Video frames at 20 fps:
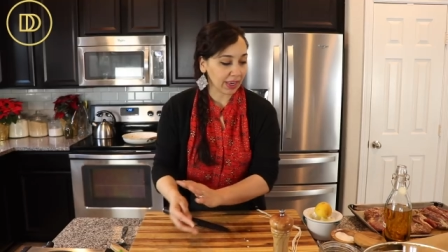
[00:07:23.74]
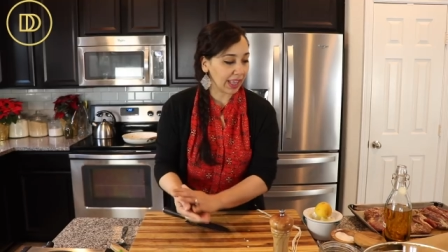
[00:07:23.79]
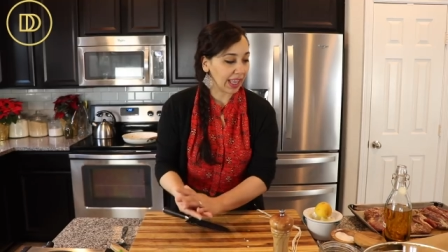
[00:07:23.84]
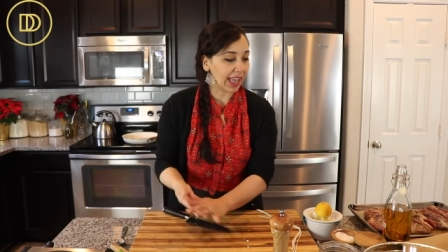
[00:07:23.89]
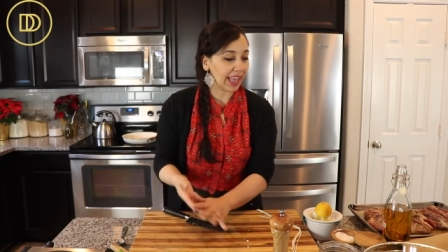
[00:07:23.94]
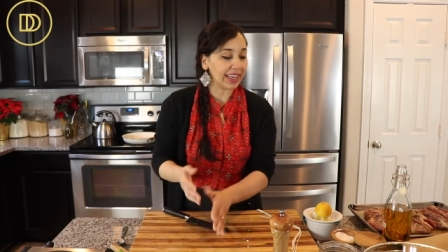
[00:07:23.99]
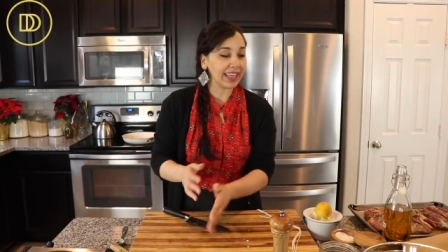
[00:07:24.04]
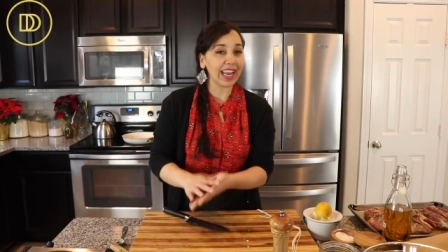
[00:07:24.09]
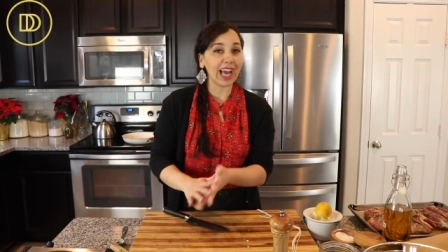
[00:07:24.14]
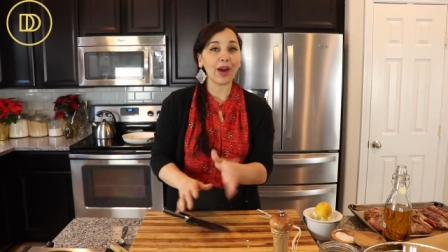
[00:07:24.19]

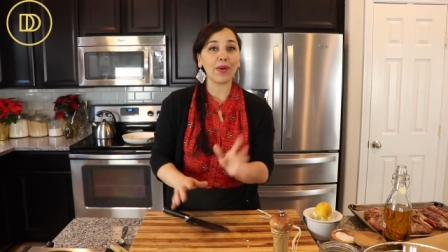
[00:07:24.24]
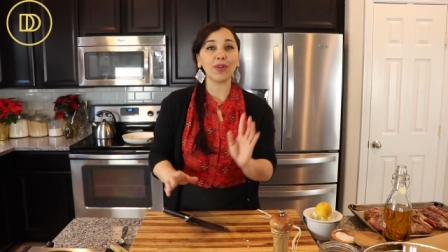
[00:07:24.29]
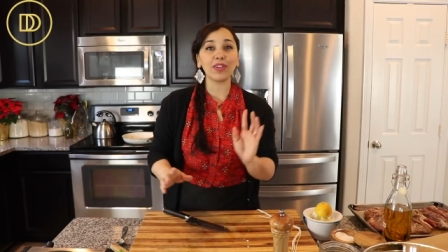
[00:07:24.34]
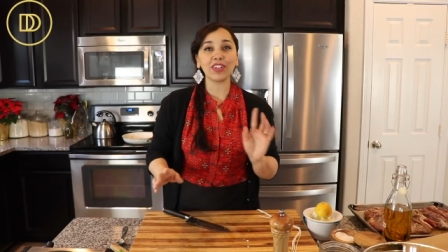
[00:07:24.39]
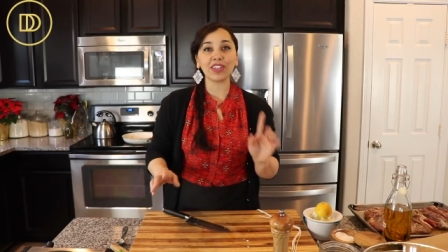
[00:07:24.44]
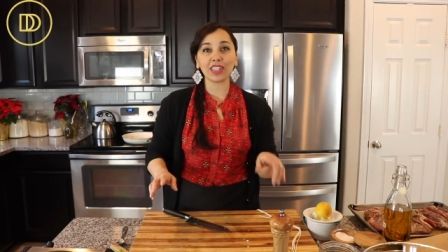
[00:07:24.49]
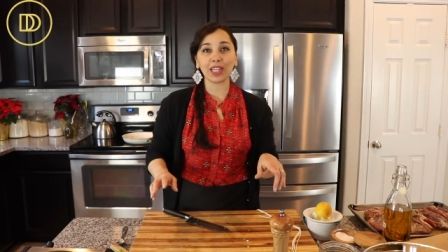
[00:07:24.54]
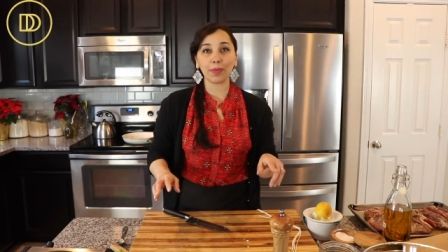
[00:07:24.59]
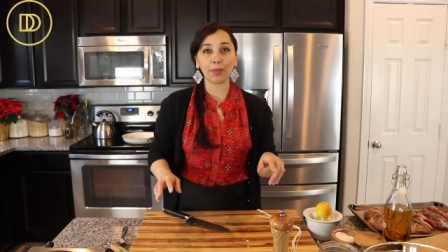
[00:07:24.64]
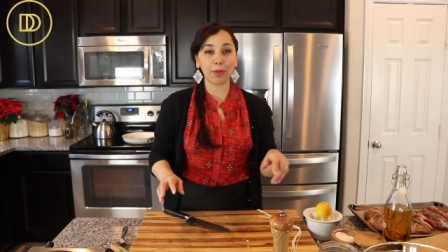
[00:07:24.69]
and now we're
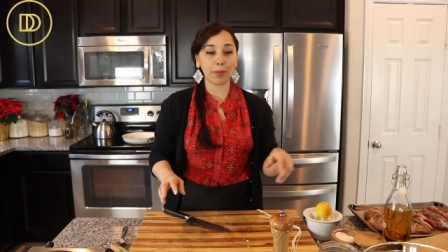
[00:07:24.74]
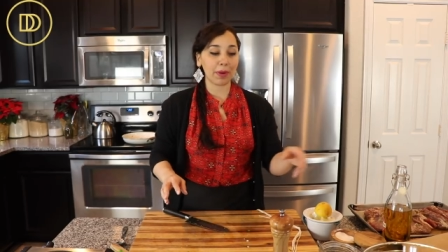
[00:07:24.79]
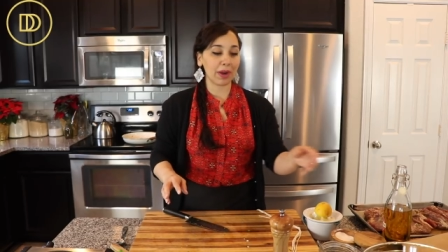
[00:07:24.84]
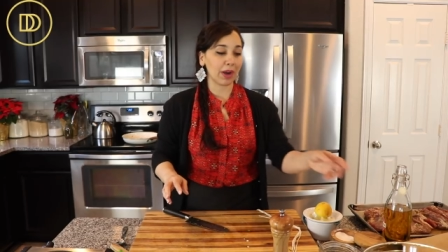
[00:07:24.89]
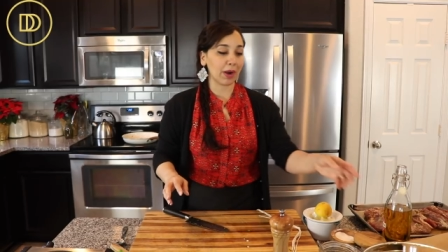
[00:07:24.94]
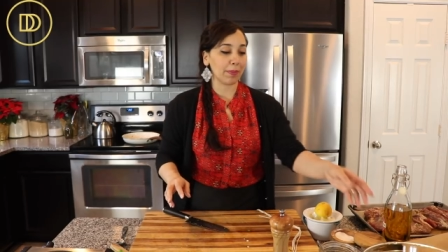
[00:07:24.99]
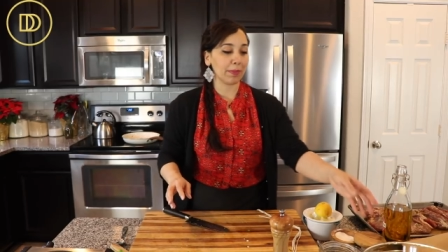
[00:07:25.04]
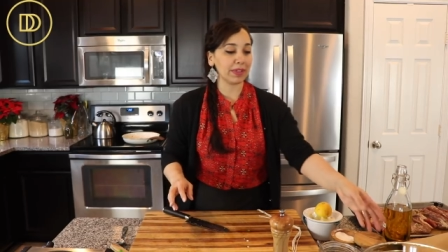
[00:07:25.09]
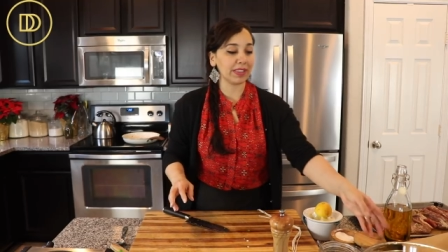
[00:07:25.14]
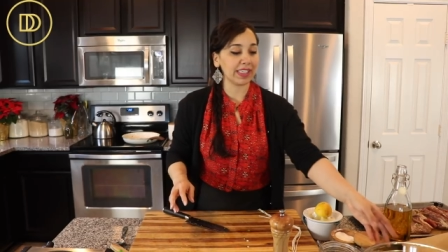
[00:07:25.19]
just going to prepare
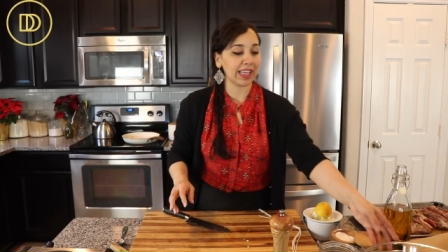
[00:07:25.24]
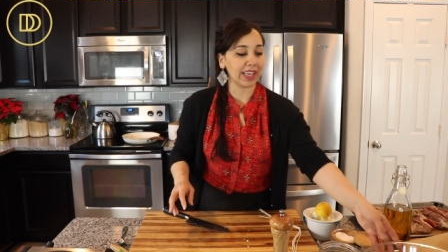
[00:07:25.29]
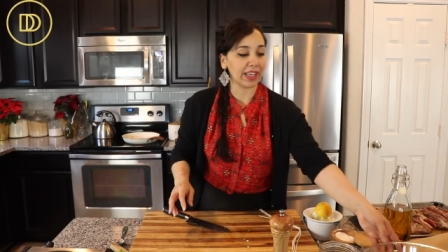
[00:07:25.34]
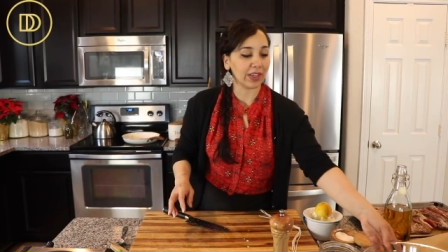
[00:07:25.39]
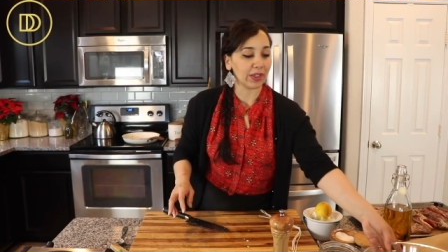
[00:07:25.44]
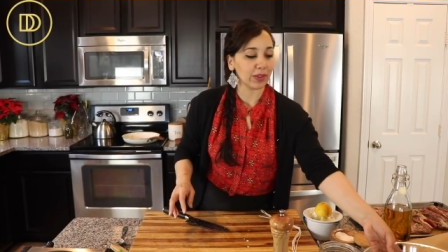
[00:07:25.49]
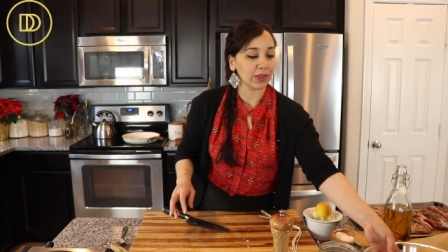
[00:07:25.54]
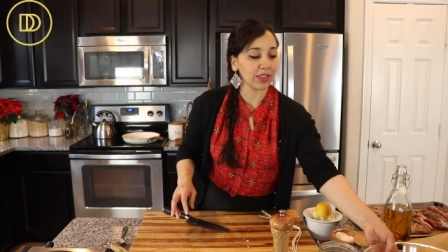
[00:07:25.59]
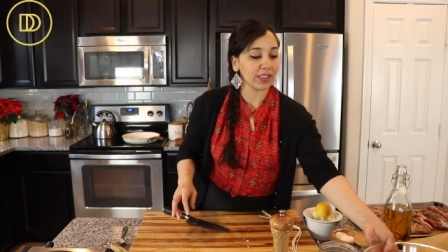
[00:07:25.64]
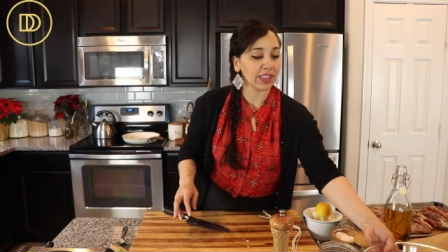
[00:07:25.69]
our
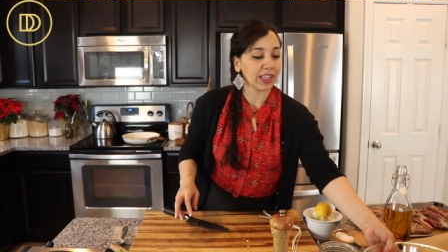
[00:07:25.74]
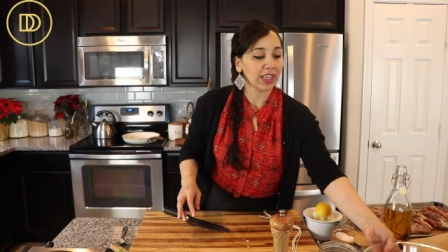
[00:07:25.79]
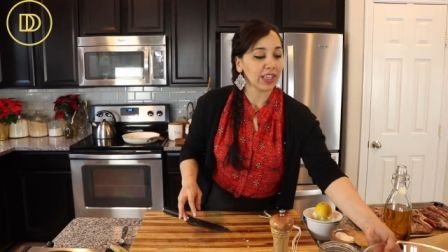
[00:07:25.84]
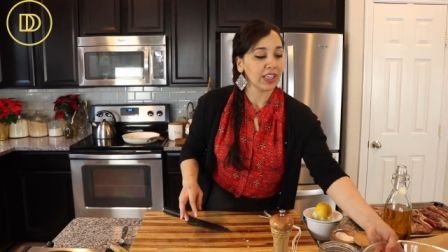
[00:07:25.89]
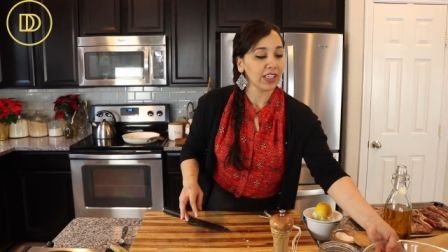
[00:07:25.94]
potatoes.